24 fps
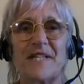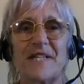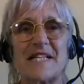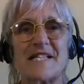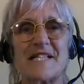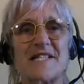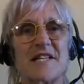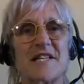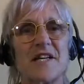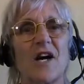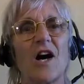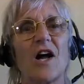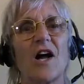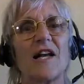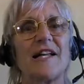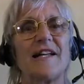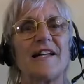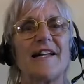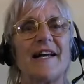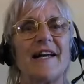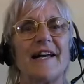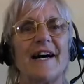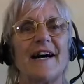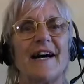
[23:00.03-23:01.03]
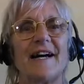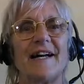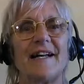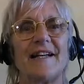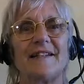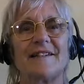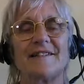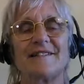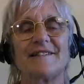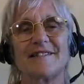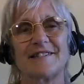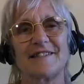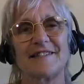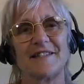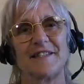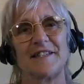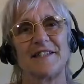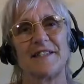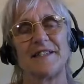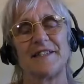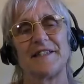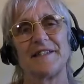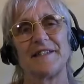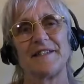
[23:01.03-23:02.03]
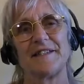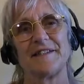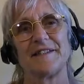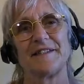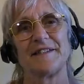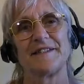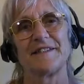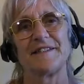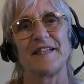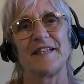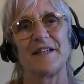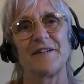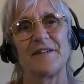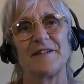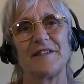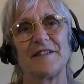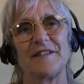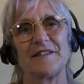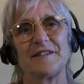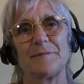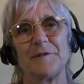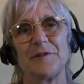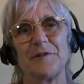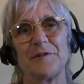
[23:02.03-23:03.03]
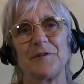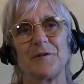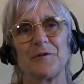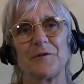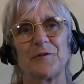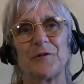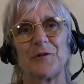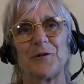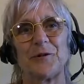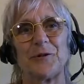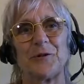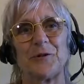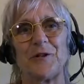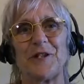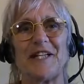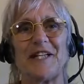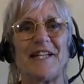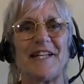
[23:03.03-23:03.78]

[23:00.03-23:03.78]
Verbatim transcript: it's a holiday island so it's beautiful